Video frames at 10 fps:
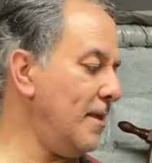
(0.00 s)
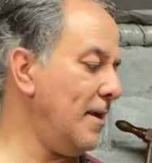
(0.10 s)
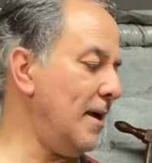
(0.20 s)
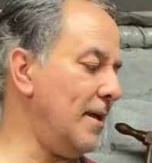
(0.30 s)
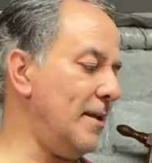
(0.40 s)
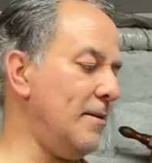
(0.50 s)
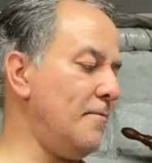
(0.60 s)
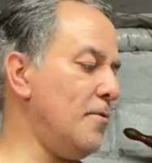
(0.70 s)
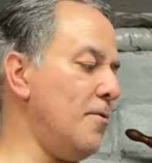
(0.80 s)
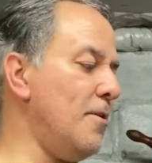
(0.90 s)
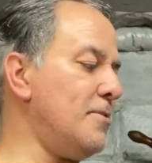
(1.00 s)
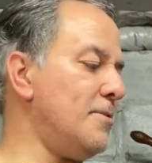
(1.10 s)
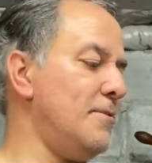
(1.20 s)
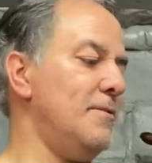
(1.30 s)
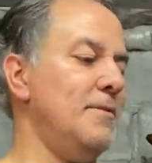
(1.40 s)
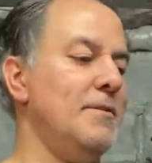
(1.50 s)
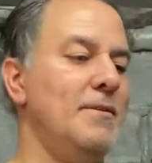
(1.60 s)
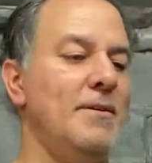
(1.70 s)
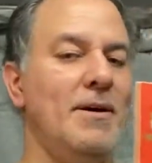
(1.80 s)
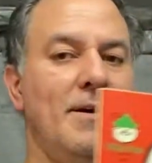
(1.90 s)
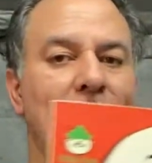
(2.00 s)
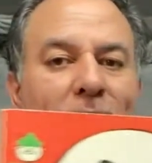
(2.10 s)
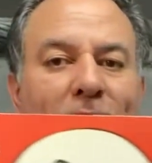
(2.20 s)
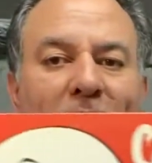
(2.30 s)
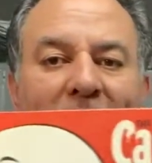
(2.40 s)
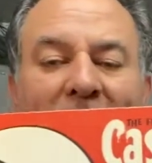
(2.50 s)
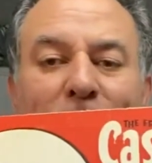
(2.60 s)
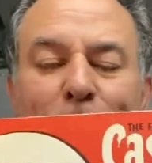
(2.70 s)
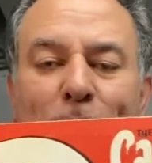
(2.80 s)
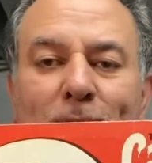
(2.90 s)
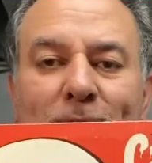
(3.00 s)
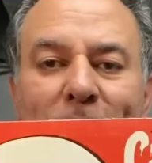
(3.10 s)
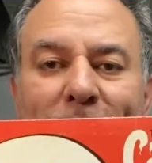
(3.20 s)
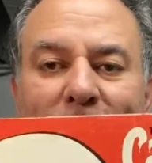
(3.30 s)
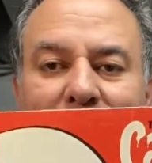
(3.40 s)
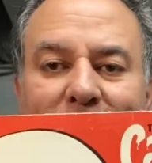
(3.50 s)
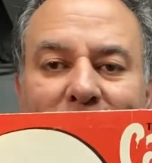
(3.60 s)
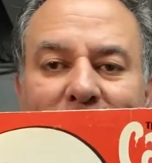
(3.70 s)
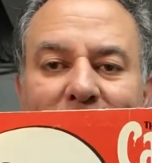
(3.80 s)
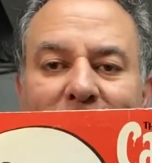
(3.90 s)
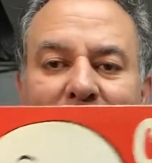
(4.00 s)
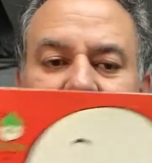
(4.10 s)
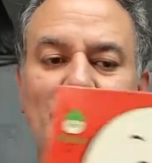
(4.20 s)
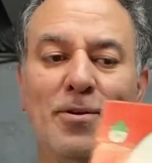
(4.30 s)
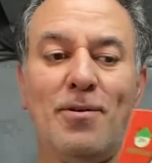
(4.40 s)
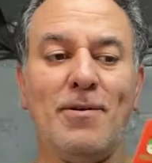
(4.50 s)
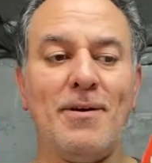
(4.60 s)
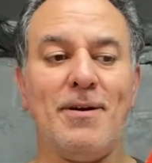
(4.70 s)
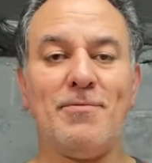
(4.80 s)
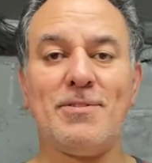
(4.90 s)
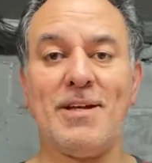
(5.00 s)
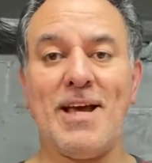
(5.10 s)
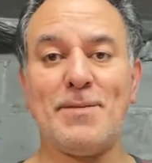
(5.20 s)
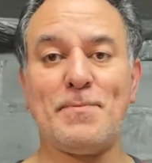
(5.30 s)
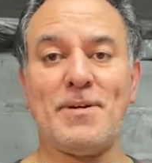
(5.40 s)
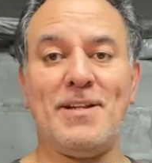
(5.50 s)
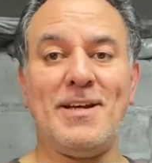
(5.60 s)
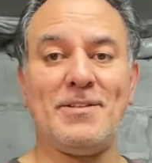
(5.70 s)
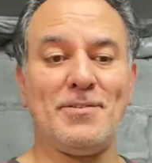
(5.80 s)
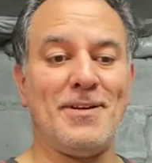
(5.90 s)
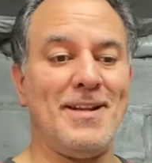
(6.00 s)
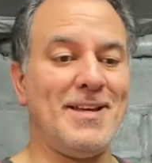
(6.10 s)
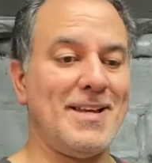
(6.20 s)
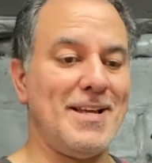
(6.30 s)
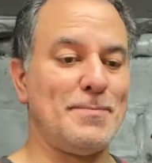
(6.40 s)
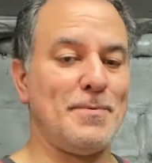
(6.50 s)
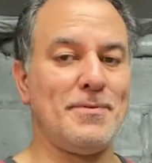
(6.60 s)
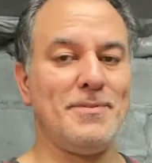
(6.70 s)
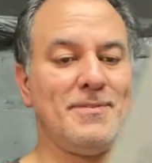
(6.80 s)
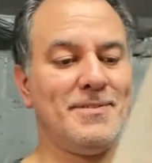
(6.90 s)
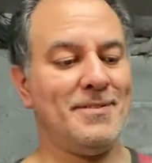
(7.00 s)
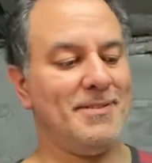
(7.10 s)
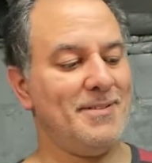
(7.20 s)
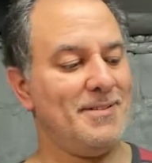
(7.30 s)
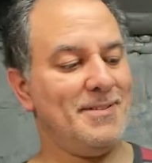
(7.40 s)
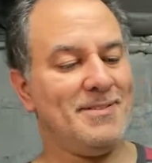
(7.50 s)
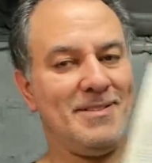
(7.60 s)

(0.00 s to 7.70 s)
And then, of course, another Casper. I told you I was a Casper collector. I like Casper. See